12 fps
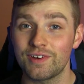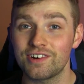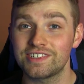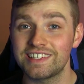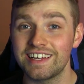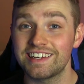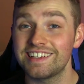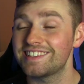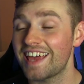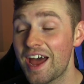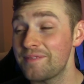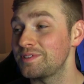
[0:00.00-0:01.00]
Garcia is
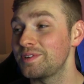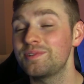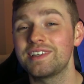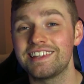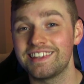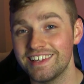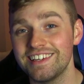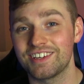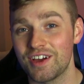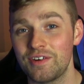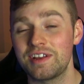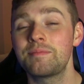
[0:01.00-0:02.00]
absolutely the
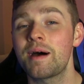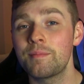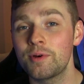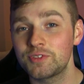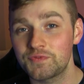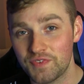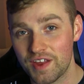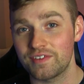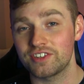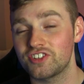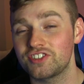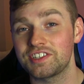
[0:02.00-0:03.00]
GOAT and my most
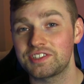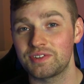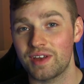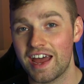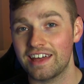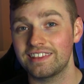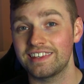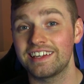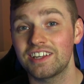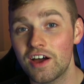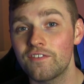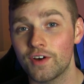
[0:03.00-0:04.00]
favorite Jiu-Jitsu
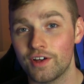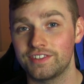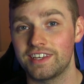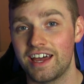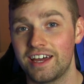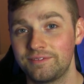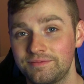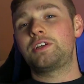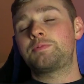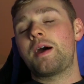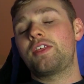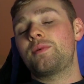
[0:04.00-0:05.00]
athlete of all time. Which,
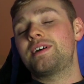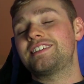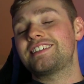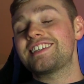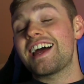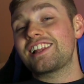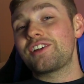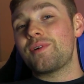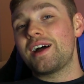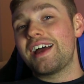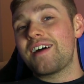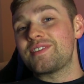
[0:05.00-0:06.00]
by the way, is exactly
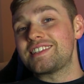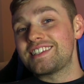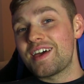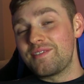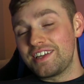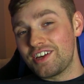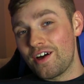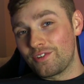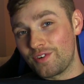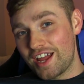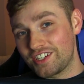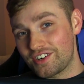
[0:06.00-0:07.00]
why I have the $70
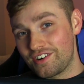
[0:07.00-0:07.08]
rash